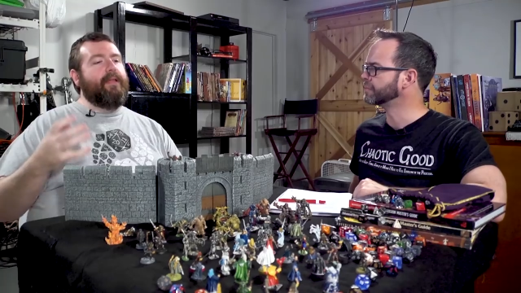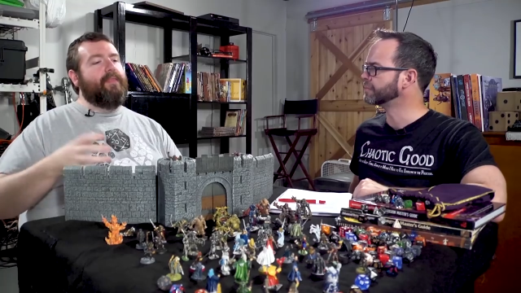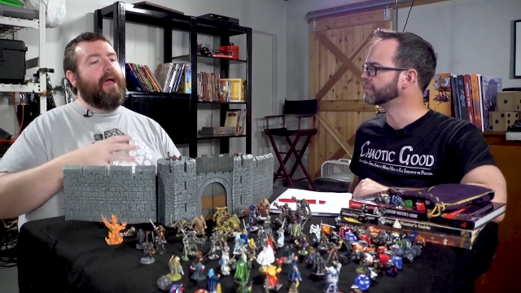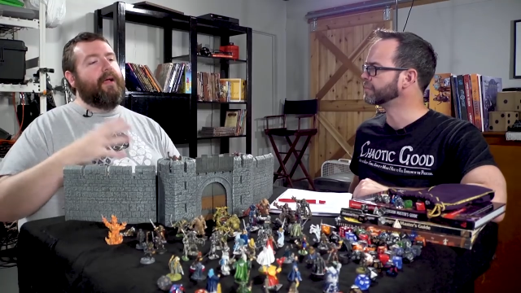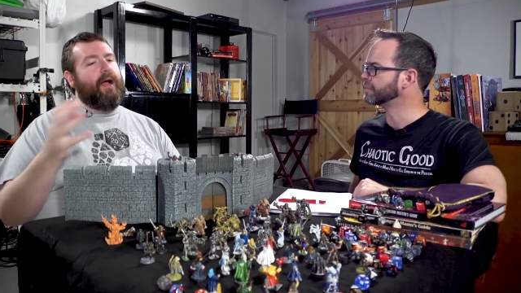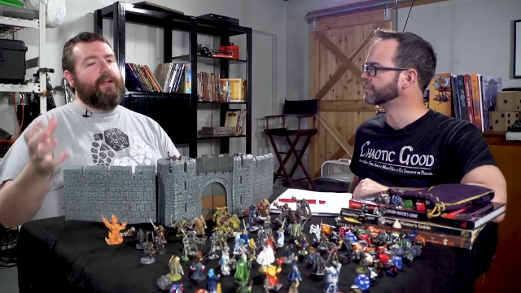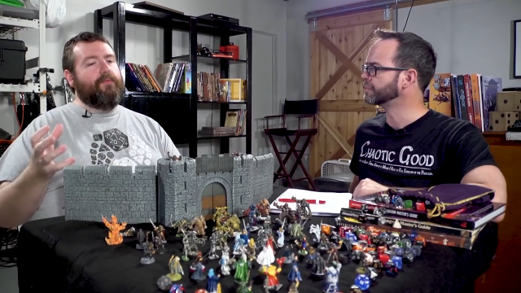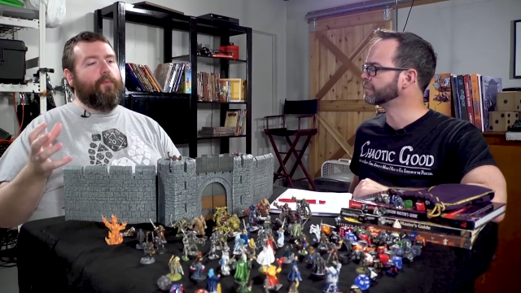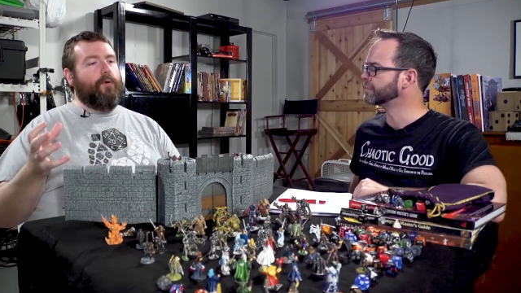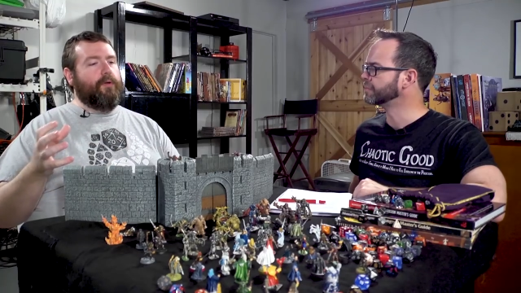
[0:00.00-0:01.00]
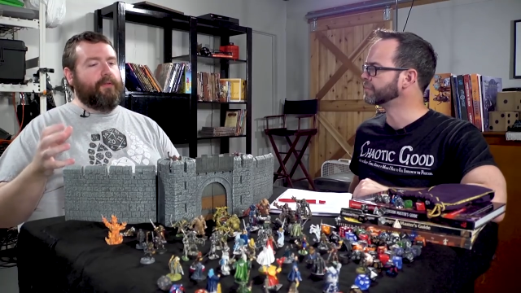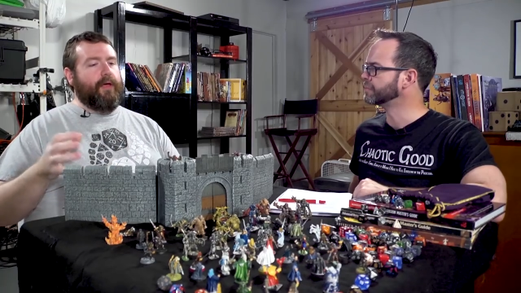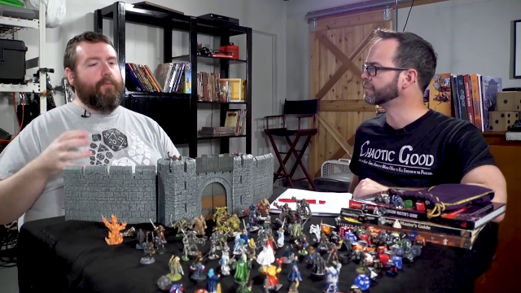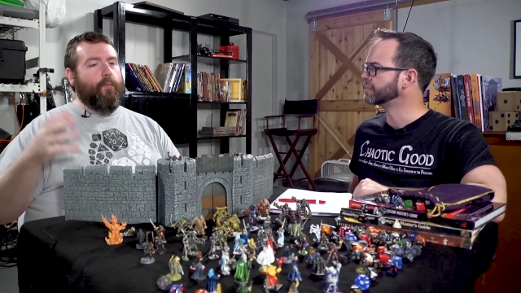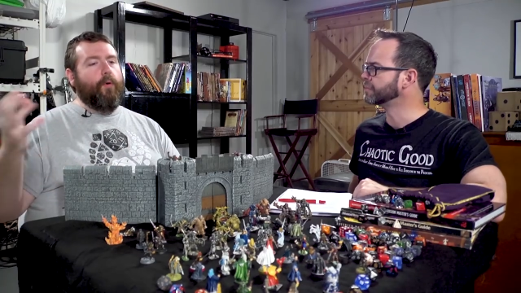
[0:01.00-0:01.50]
Speaker 1: In that kind of world,
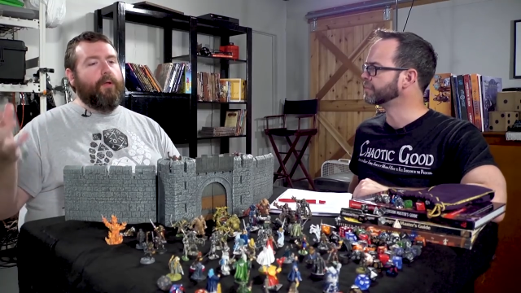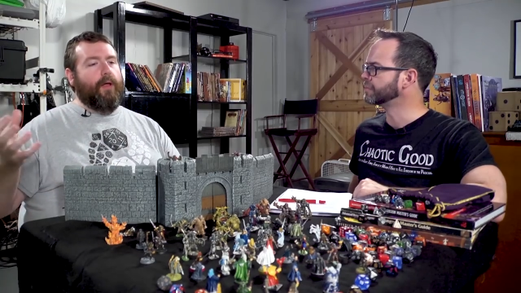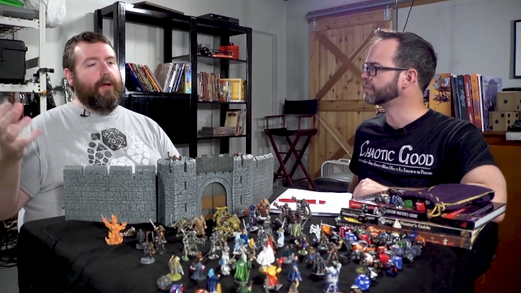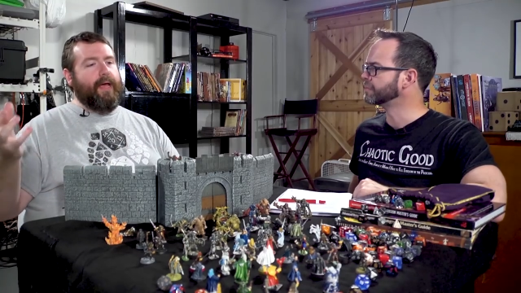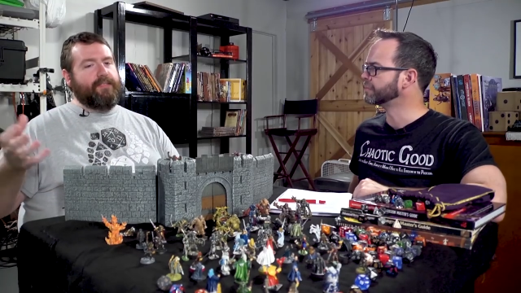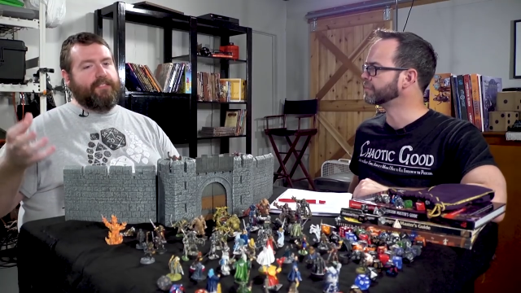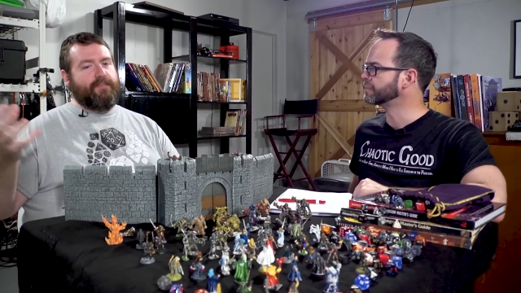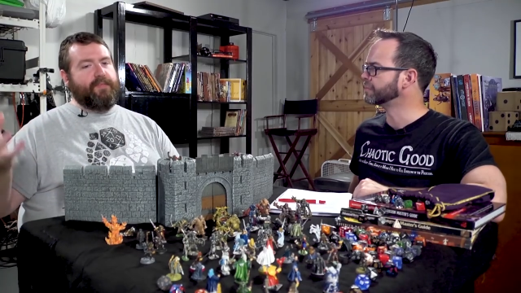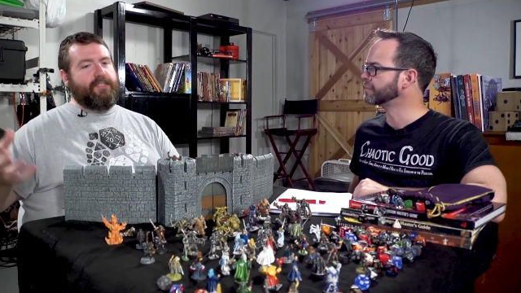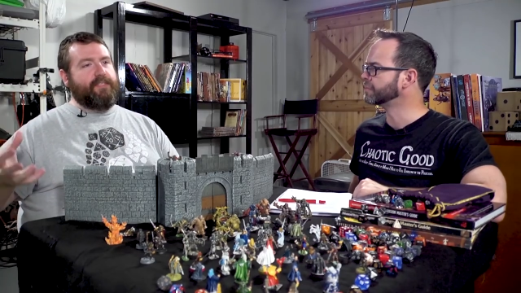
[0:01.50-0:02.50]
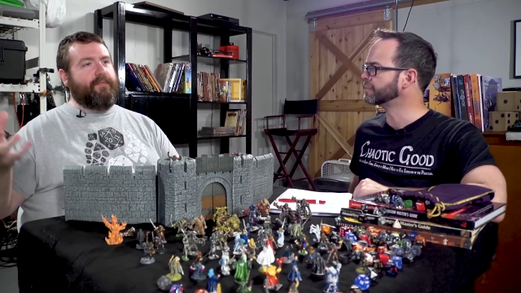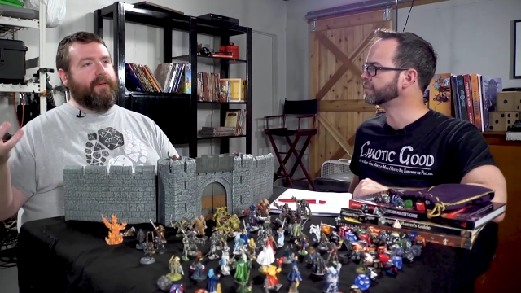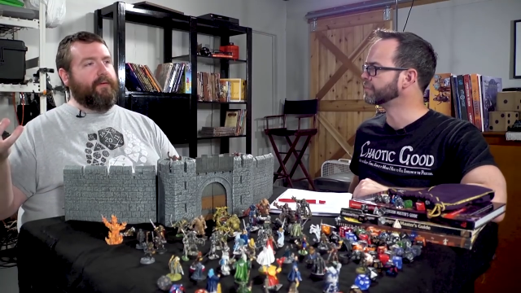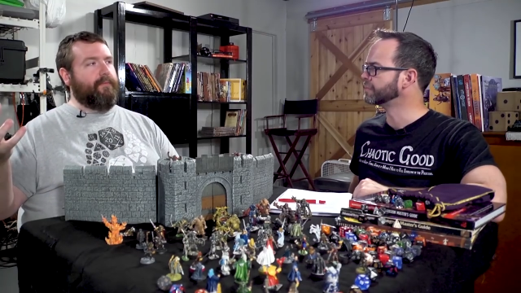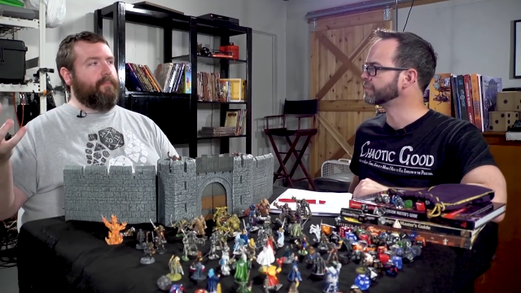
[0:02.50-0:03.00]
a warlock has a
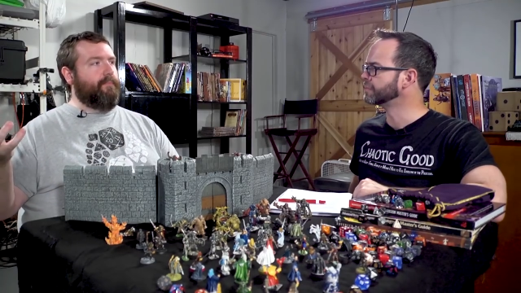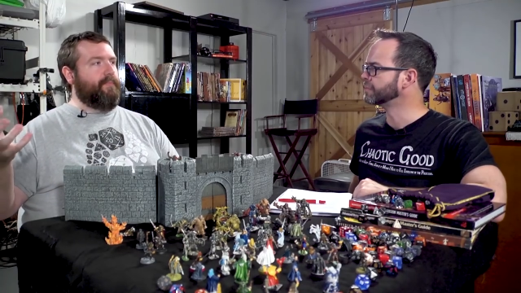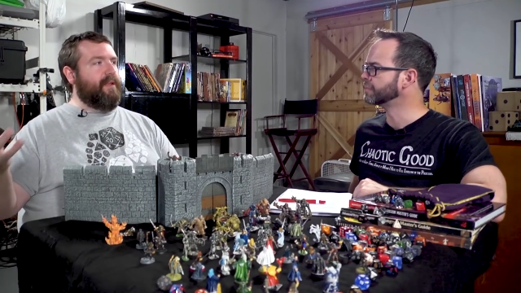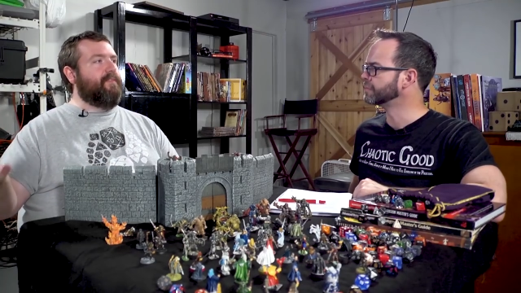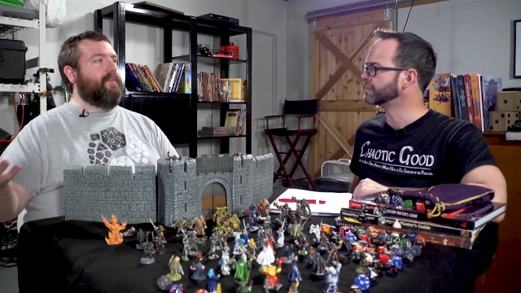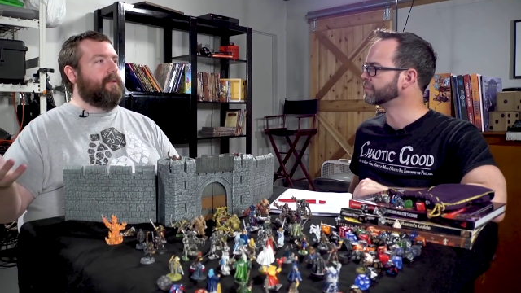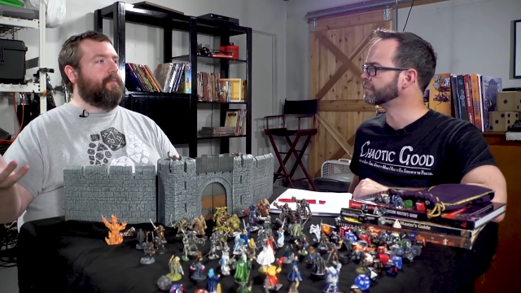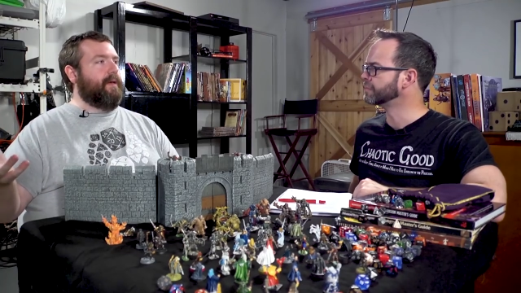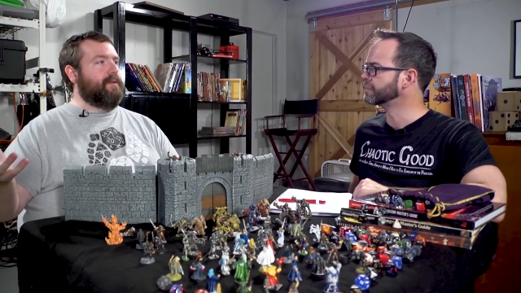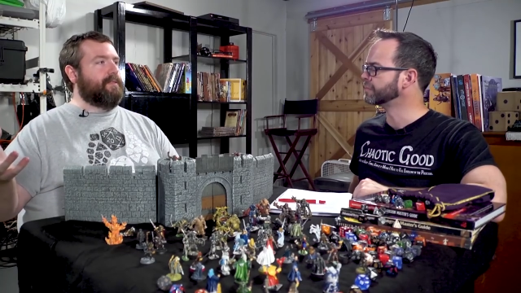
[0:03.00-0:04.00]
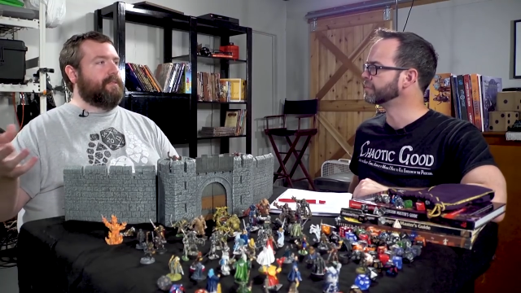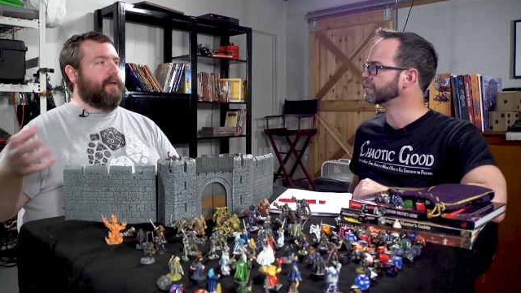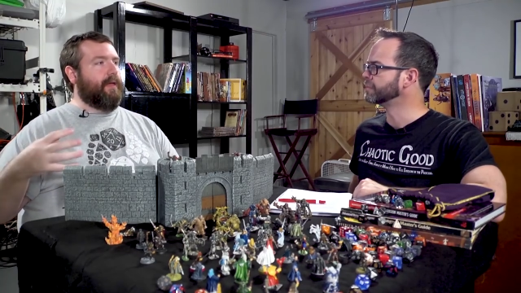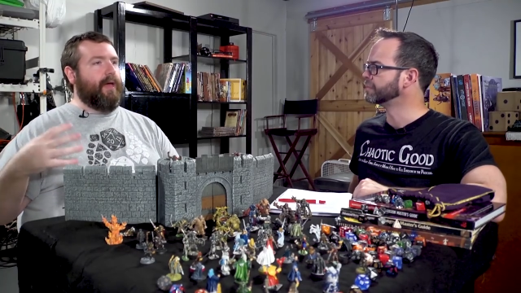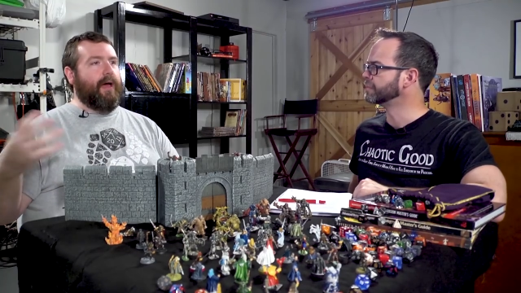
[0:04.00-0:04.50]
specific benefit, because it's
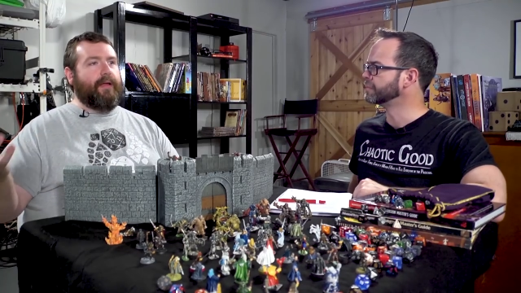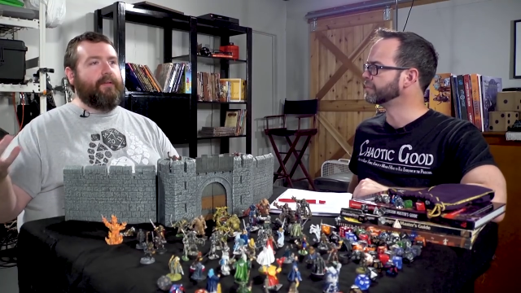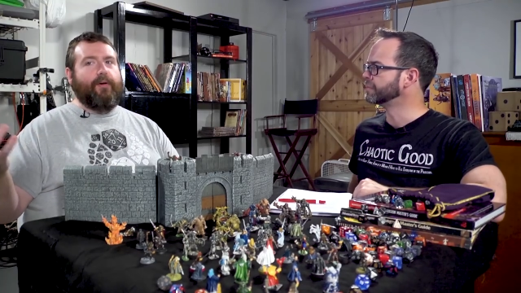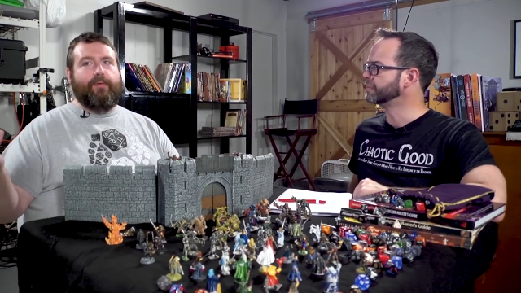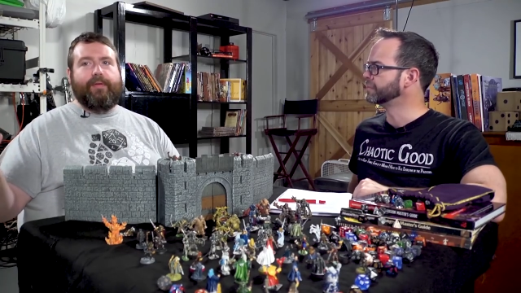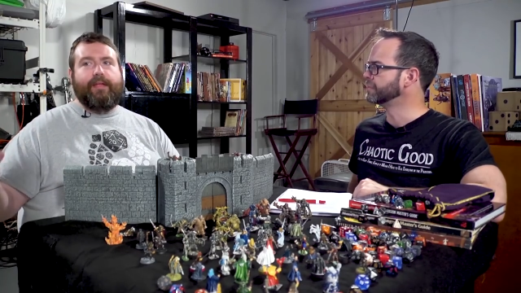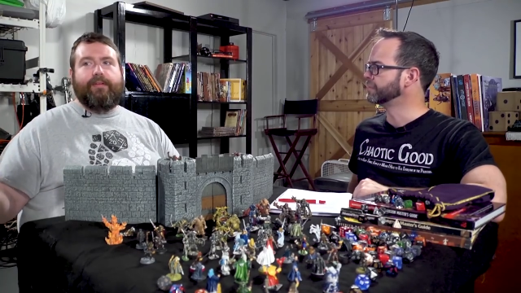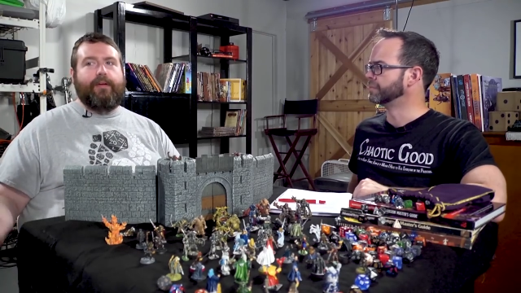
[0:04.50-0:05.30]
like, yeah, I don't need